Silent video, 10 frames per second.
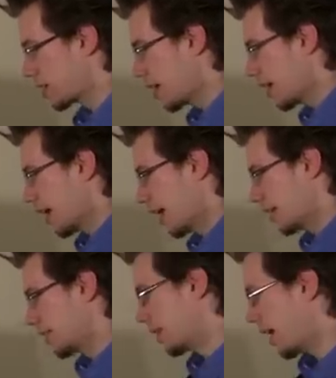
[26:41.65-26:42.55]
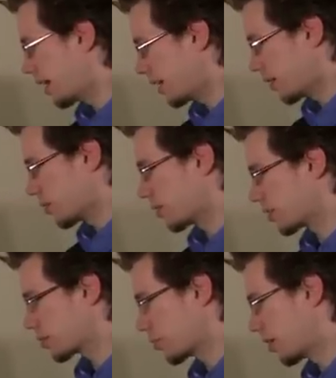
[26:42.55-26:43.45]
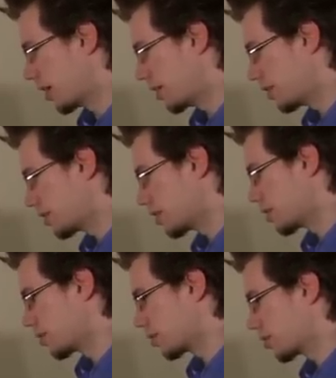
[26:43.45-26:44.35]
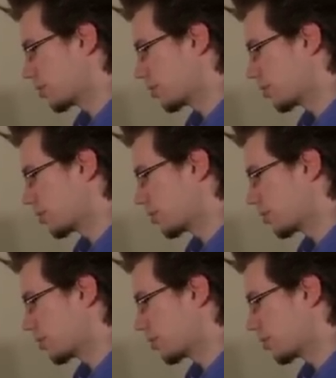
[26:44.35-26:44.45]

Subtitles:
And that equals 1, 2, 3.